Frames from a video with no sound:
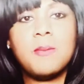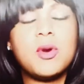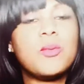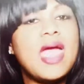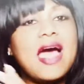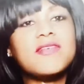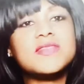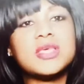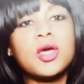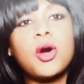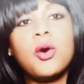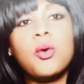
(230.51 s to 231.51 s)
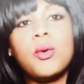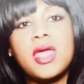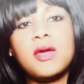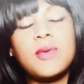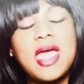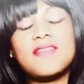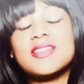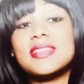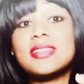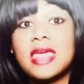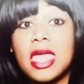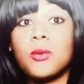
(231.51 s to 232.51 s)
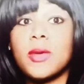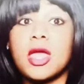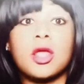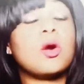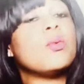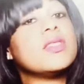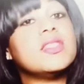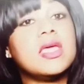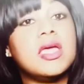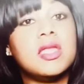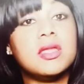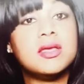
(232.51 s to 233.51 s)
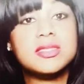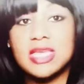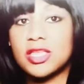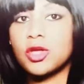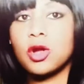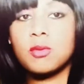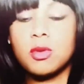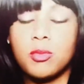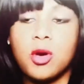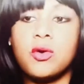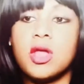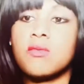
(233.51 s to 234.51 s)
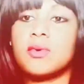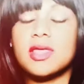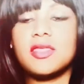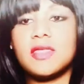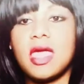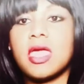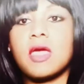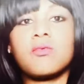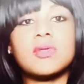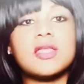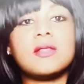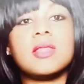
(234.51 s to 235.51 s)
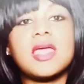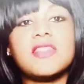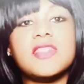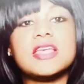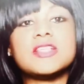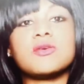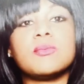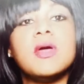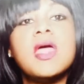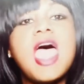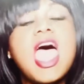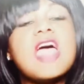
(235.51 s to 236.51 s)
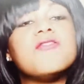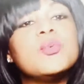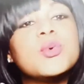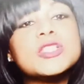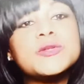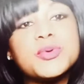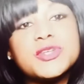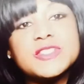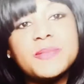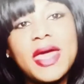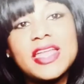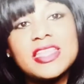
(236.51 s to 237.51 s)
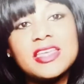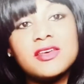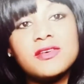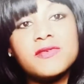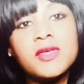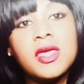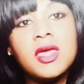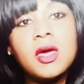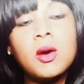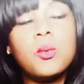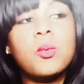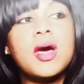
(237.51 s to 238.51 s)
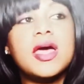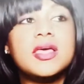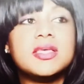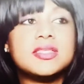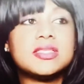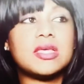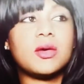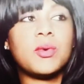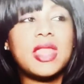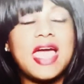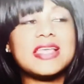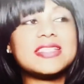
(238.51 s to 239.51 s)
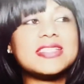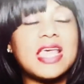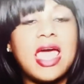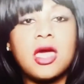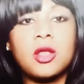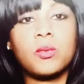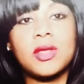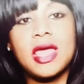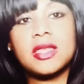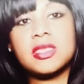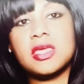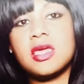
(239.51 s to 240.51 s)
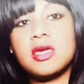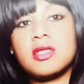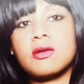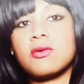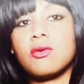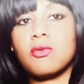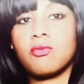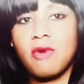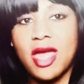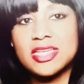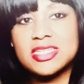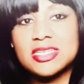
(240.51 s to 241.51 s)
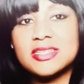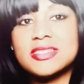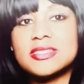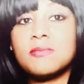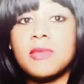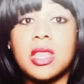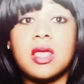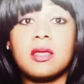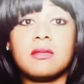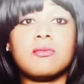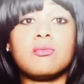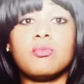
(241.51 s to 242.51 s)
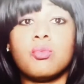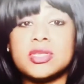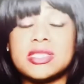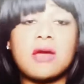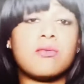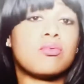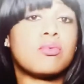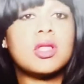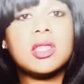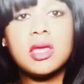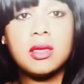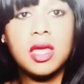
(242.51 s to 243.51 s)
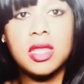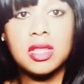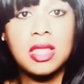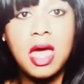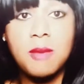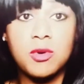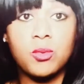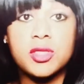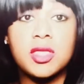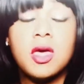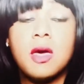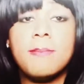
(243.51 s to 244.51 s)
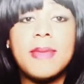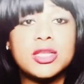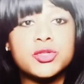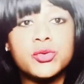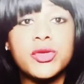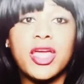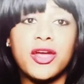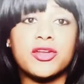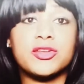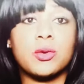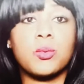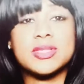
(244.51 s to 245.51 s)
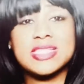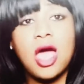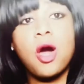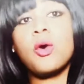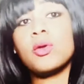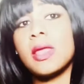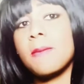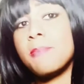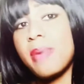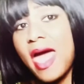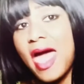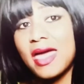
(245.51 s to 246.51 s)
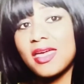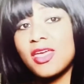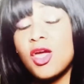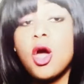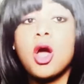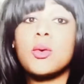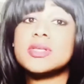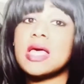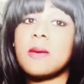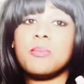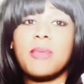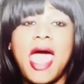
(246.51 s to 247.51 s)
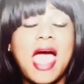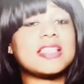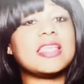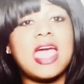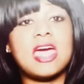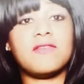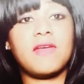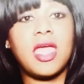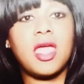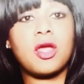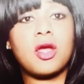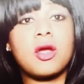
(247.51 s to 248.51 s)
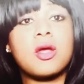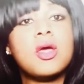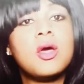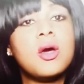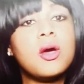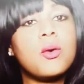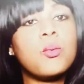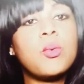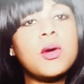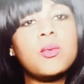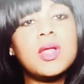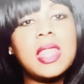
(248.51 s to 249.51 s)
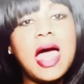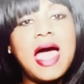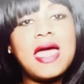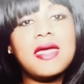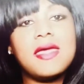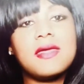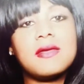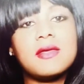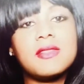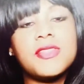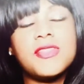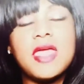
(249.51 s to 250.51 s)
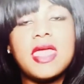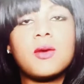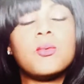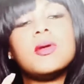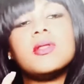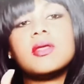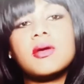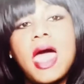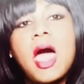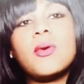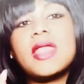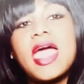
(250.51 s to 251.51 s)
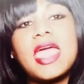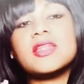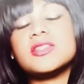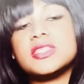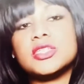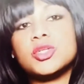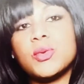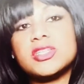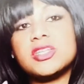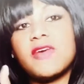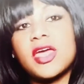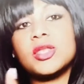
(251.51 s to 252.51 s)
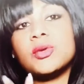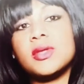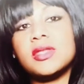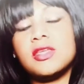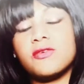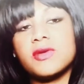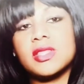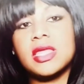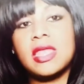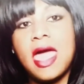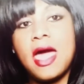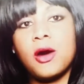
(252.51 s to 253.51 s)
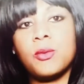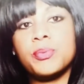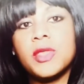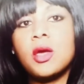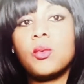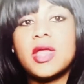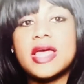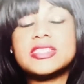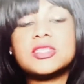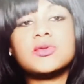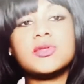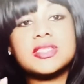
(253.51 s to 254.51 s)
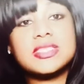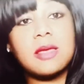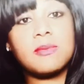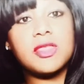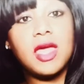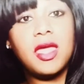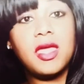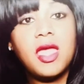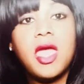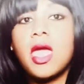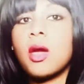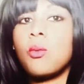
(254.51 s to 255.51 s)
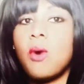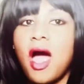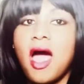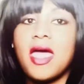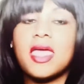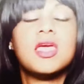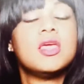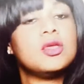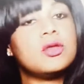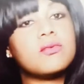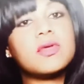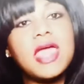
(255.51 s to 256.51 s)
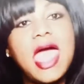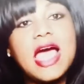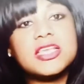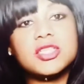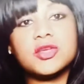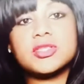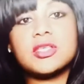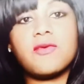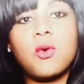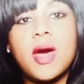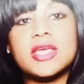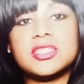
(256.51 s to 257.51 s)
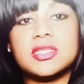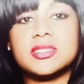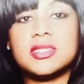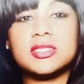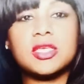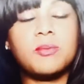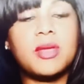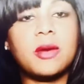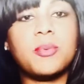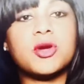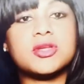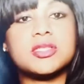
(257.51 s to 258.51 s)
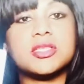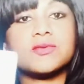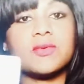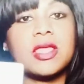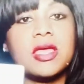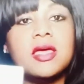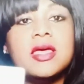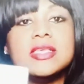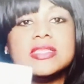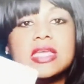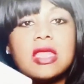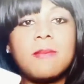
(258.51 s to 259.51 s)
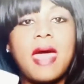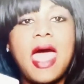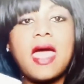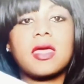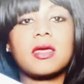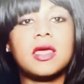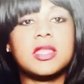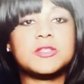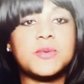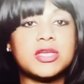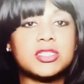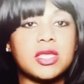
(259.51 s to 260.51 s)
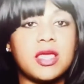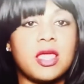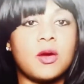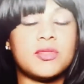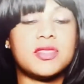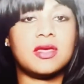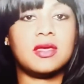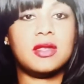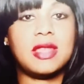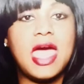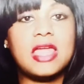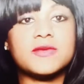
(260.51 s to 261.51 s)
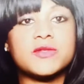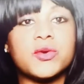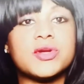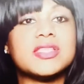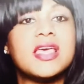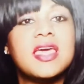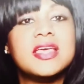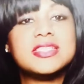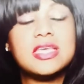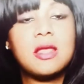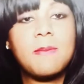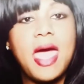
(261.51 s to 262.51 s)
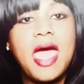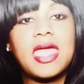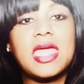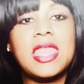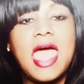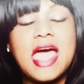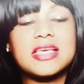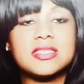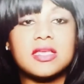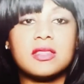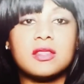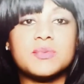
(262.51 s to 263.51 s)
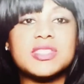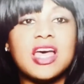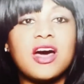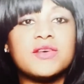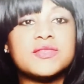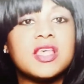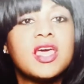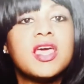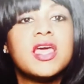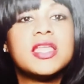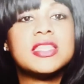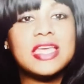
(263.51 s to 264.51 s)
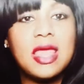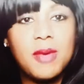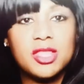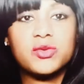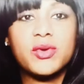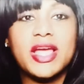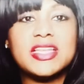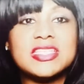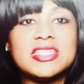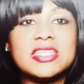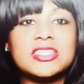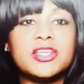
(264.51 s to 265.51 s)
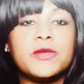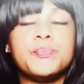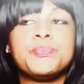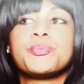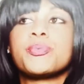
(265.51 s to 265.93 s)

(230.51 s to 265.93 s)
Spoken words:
But we have to go and we have to think. We got to go within, take the hermit mode, and really think and really look at things from everyone's perspective. Was what I said or I did righteous? Meaning, was that really in alignment with my true character? Was I holding back, or was I acting out of anger? What will I think? How would I handle the situation if I could do it differently now? Would I still do the same thing, and why? You know, really asking yourself questions. This could be a person that's really sitting back, and especially here with the Nine of Swords, sitting back and asking themselves, did I make the right decision?